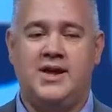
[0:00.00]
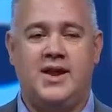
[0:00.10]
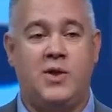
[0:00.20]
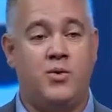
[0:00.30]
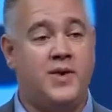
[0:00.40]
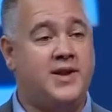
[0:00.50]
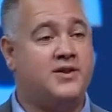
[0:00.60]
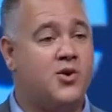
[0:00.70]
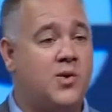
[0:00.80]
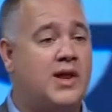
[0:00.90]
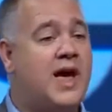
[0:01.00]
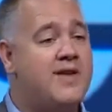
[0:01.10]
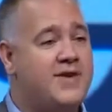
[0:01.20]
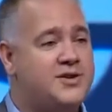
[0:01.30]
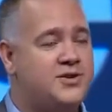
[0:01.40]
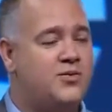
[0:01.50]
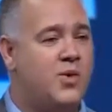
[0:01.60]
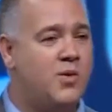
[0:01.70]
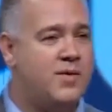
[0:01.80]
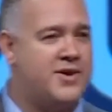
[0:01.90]
Now, when we need to go to a live agent,
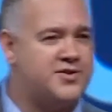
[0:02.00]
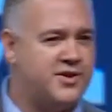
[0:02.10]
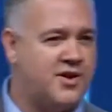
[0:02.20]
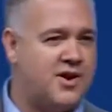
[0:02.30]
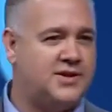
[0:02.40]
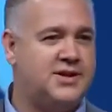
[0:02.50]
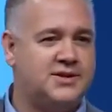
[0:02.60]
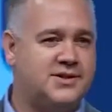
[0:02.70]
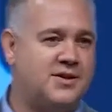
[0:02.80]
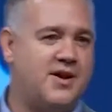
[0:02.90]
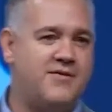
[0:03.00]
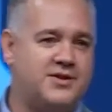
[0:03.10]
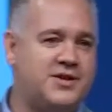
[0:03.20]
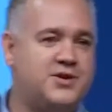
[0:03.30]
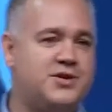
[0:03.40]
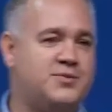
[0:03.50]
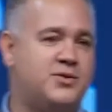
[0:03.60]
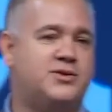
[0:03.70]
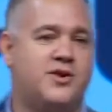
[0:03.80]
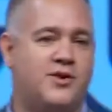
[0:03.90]
we want to make sure the context of the conversation is
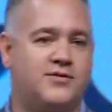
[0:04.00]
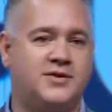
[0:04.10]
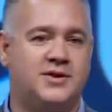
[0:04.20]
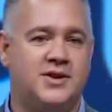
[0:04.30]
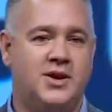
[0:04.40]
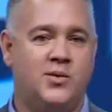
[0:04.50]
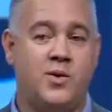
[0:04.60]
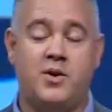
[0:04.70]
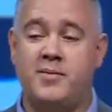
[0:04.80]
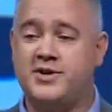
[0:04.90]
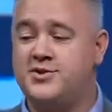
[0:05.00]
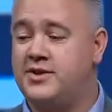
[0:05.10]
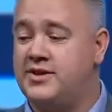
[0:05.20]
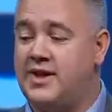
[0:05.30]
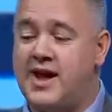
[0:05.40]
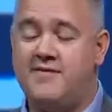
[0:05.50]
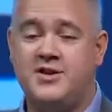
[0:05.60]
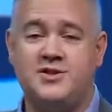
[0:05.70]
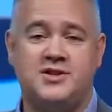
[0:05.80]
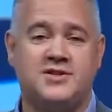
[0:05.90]
preserved. We want to make sure that the live
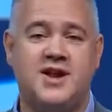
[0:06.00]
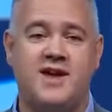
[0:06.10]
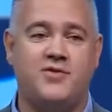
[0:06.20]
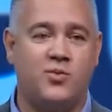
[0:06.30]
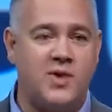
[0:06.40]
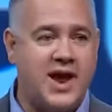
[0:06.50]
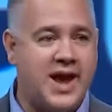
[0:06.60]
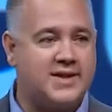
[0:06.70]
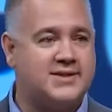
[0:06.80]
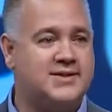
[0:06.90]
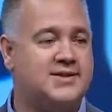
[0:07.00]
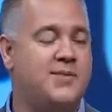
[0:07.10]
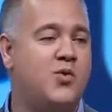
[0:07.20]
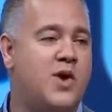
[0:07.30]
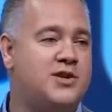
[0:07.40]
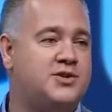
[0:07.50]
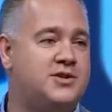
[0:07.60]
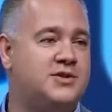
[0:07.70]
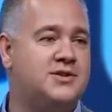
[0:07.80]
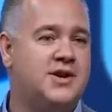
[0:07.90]
agent doesn't have to re-ask the same
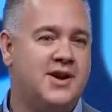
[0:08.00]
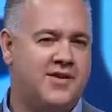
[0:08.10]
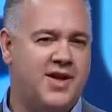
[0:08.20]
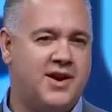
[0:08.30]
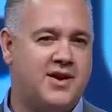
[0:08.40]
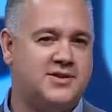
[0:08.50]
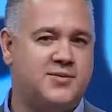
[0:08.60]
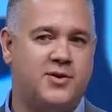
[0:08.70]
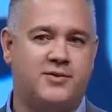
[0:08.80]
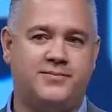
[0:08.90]
questions of that customer.